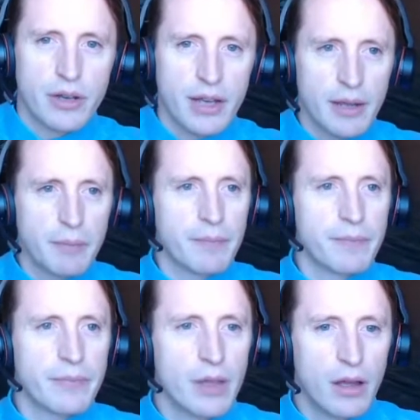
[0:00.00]
name.
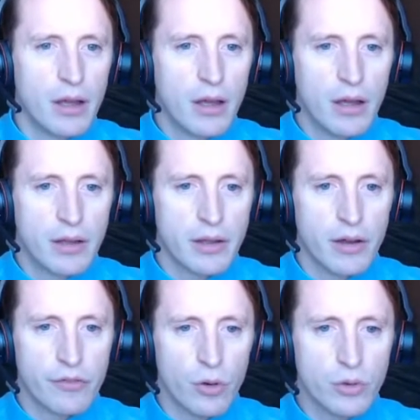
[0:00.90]

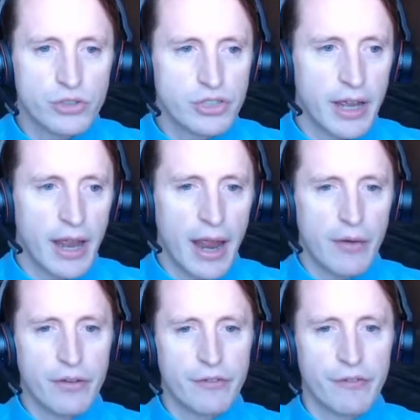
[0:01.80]
Of course,
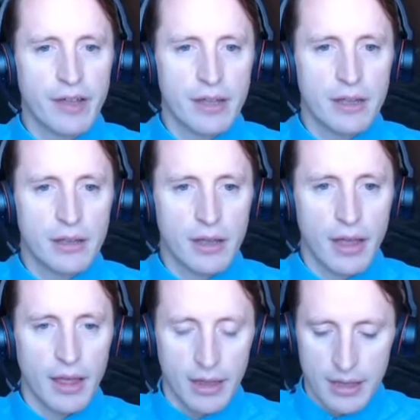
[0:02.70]
everything
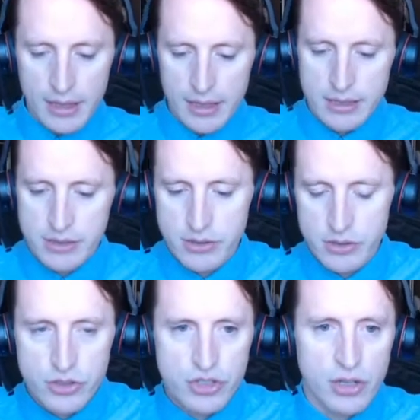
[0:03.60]
is
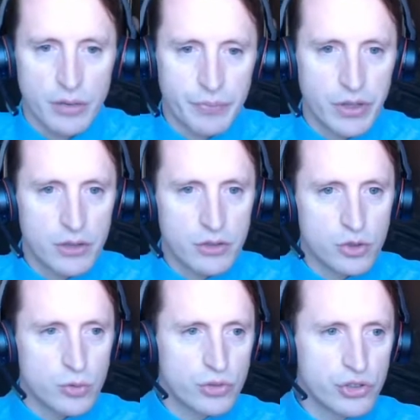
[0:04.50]
subject
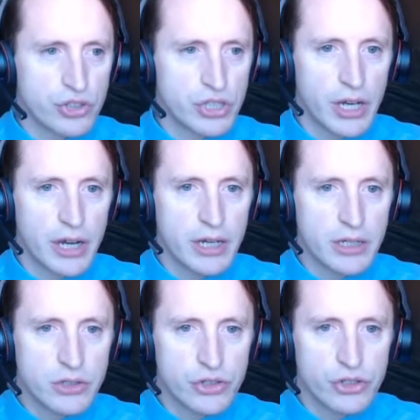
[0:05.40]
to
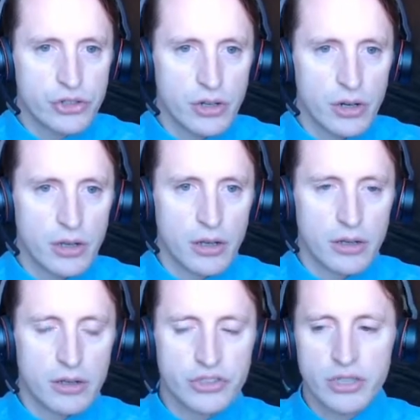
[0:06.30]
change
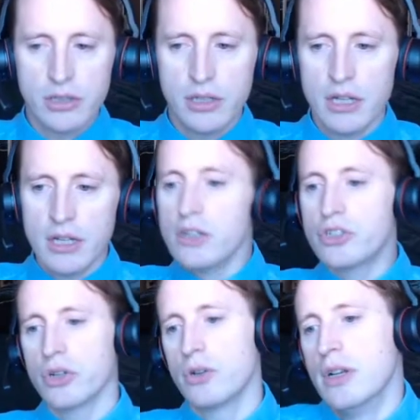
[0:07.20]
still.
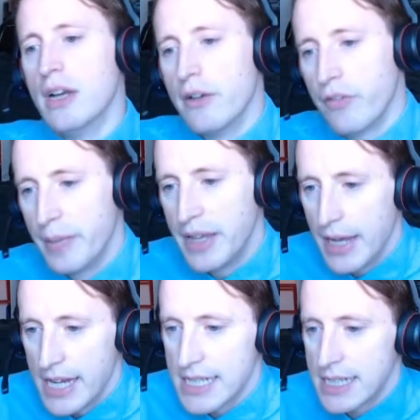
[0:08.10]
So for me,
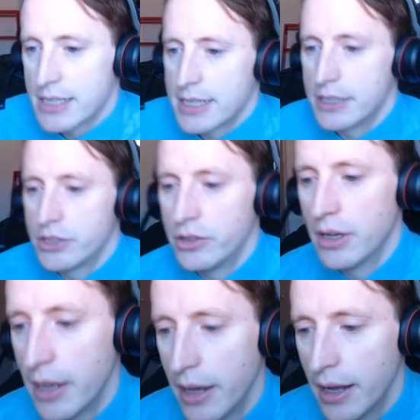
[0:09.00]
it is
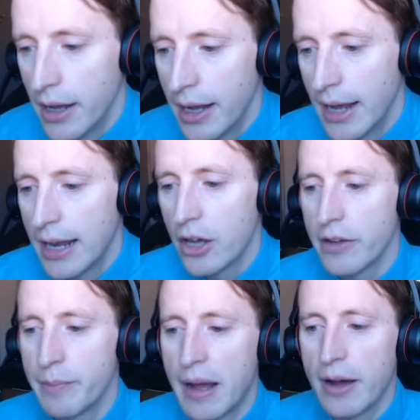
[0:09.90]
a lot
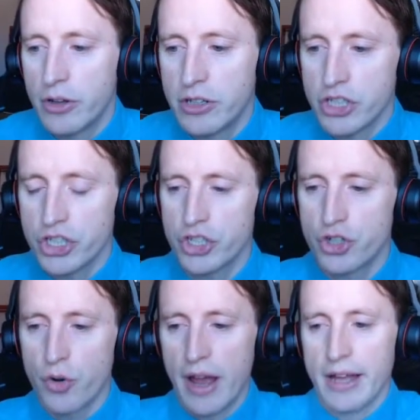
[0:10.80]
about just
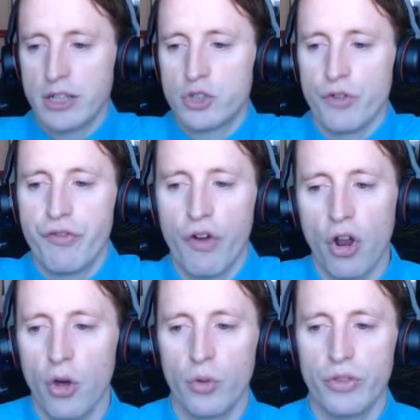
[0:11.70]
trying to
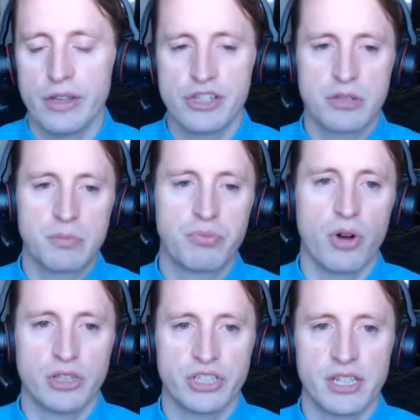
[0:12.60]
follow this
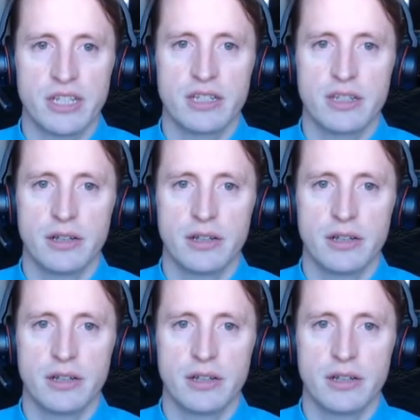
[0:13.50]
process.